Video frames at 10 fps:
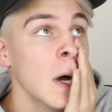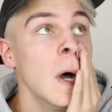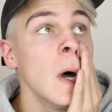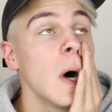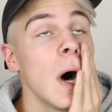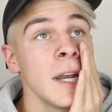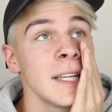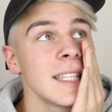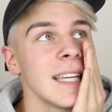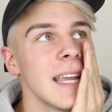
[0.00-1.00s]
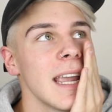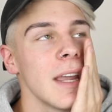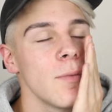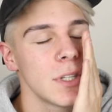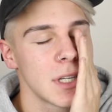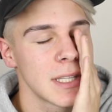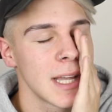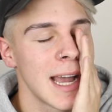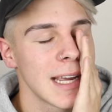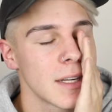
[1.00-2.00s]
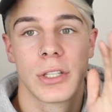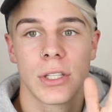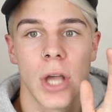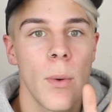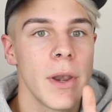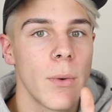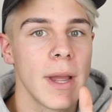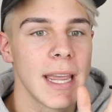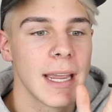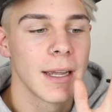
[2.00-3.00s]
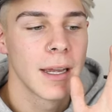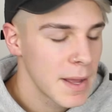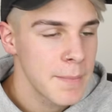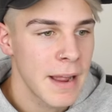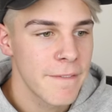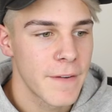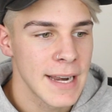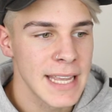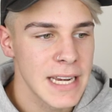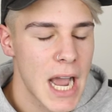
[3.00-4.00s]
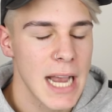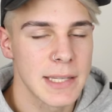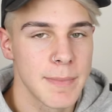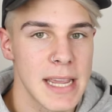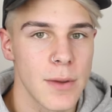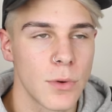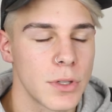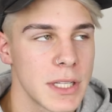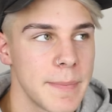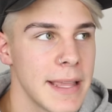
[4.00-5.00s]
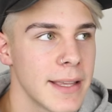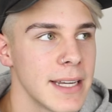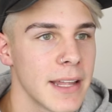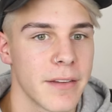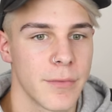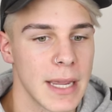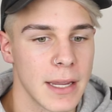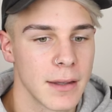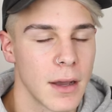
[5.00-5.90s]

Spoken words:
Oh, honestly, he was just like so annoying, but my friendly nice me will just be the death of me.